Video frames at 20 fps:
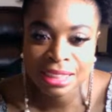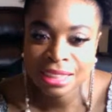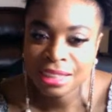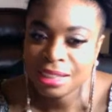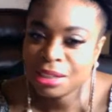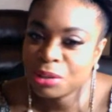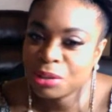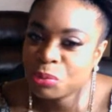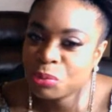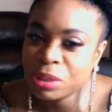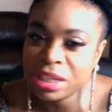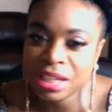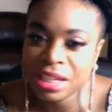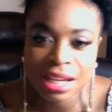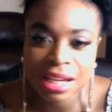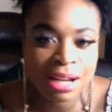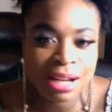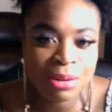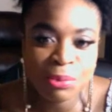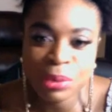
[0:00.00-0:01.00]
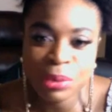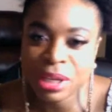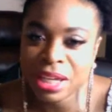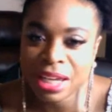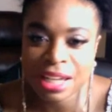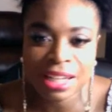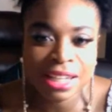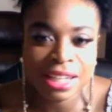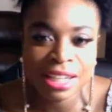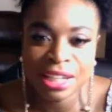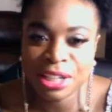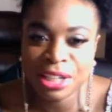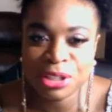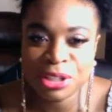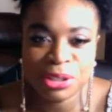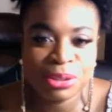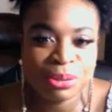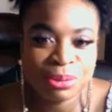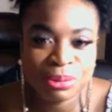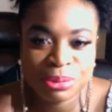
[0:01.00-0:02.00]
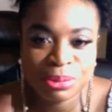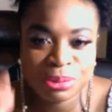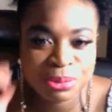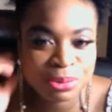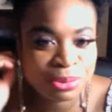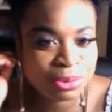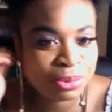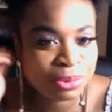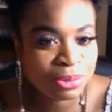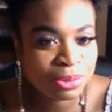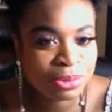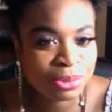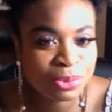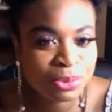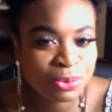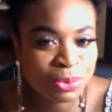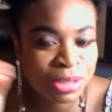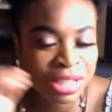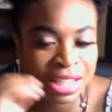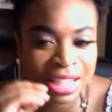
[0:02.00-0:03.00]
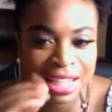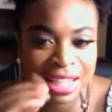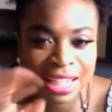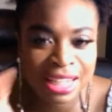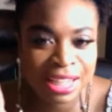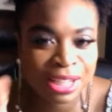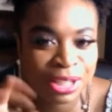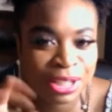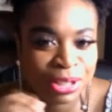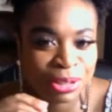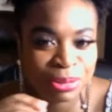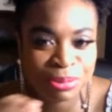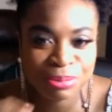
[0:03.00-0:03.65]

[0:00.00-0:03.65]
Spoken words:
We can't hear you. We can't hear you.